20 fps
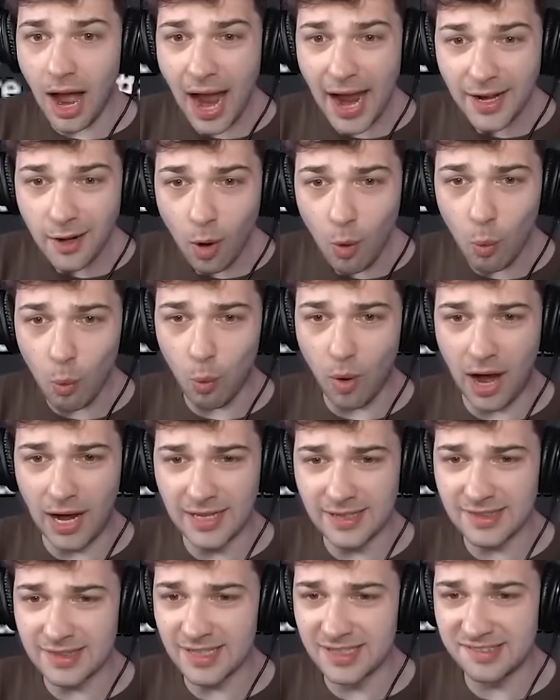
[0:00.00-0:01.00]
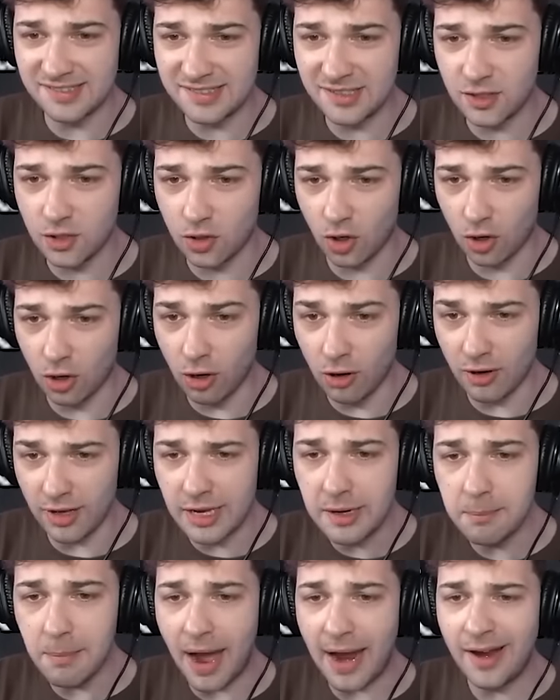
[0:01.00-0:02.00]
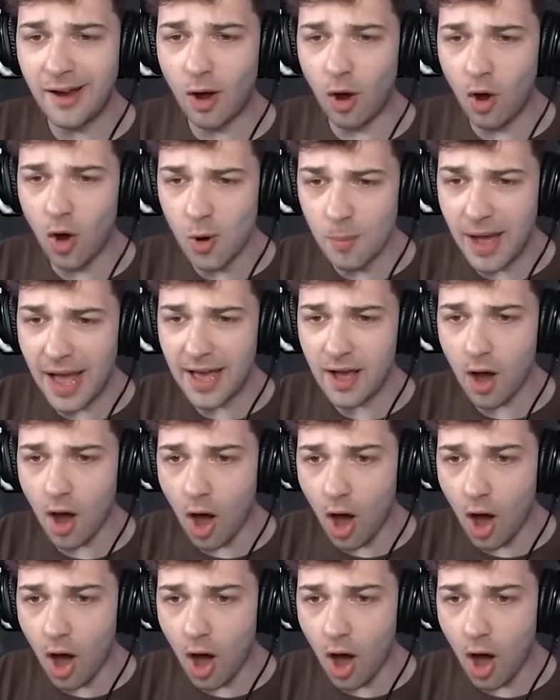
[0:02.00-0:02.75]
I don't want this girl in my home at